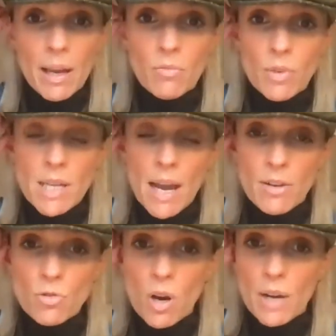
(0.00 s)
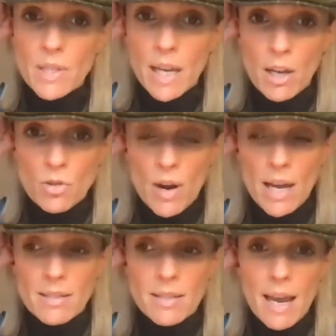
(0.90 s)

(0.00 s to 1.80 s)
in Rodeo Drive to get a dress,